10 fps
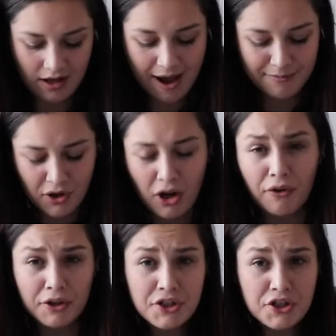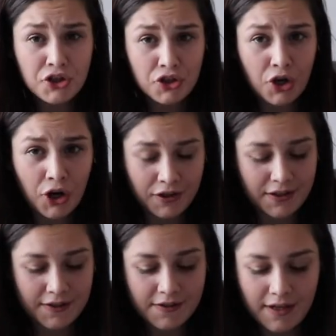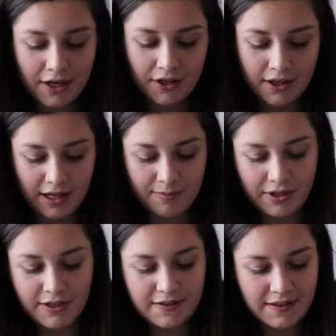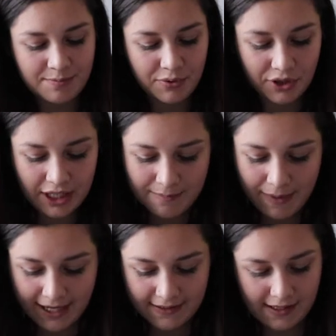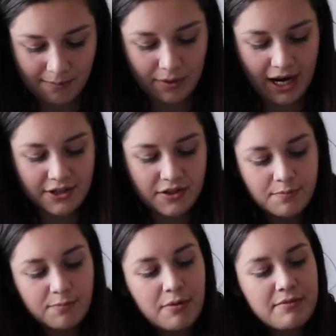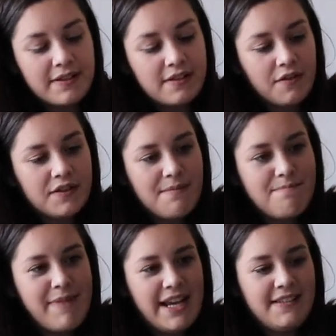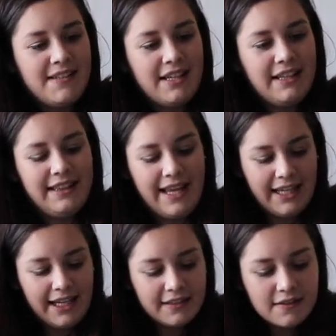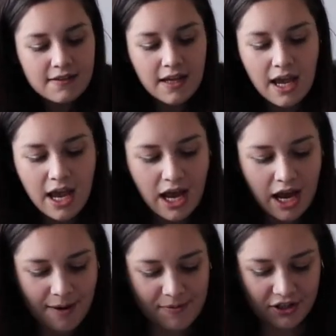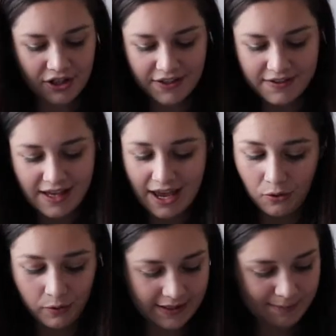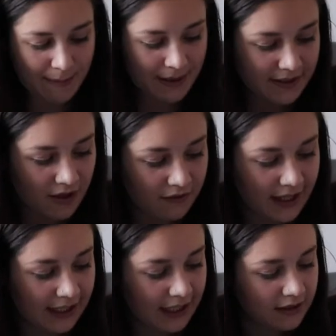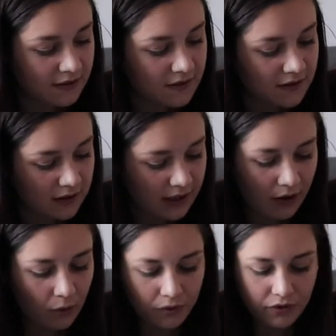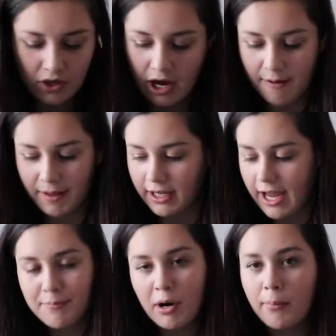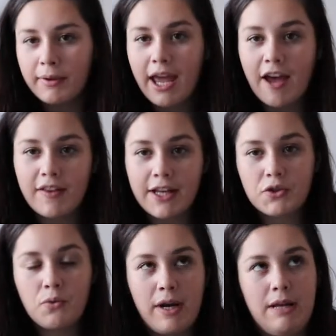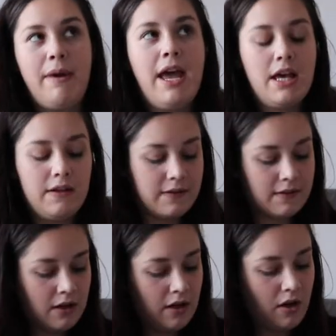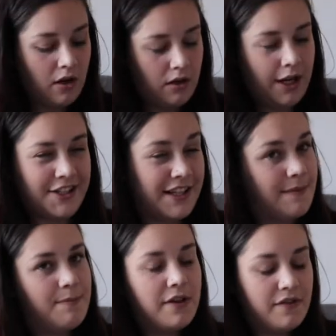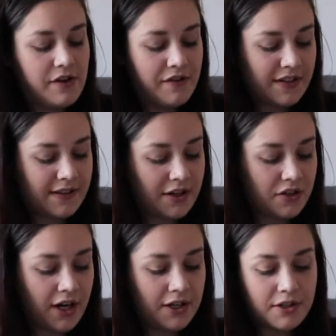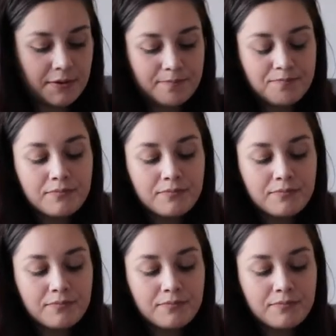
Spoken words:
I'm not going to show this, I don't think, because it's pretty basic, but I just bought myself some basic leggings because I always buy myself leggings, like all the time. Like, I probably have like 20 pairs. Actually, that's a bit of an exaggeration.